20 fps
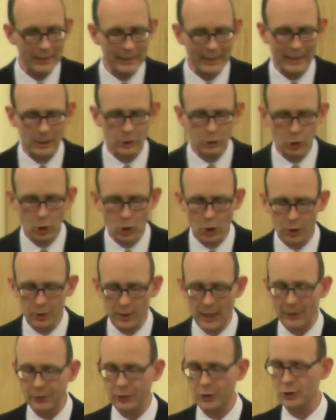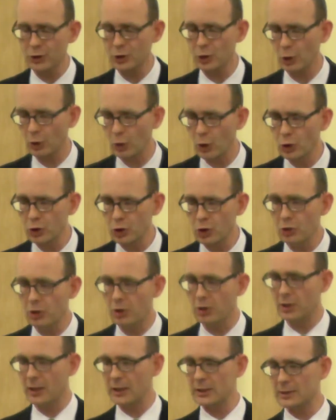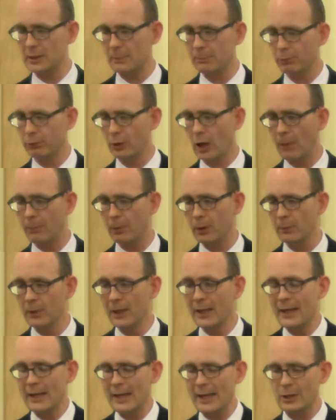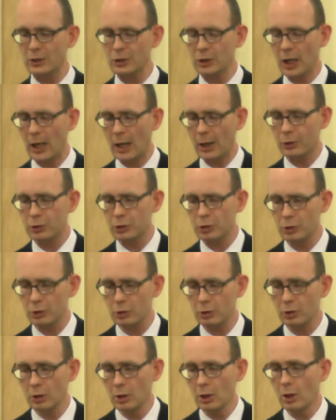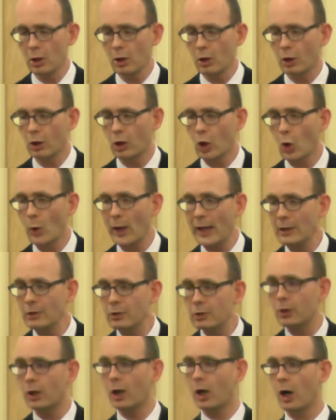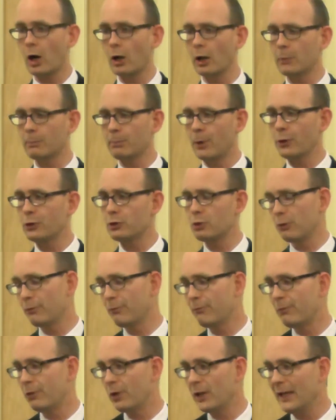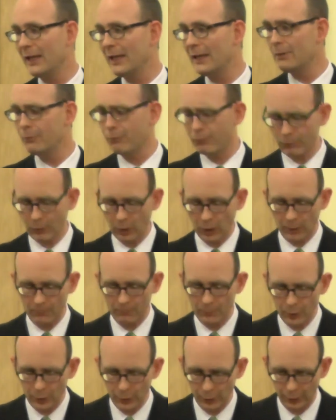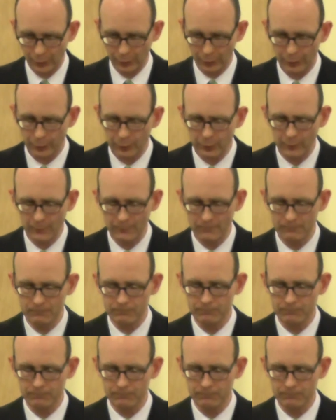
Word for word: He knew that the solution to this problem is not to go into the harlot, but to flee from her.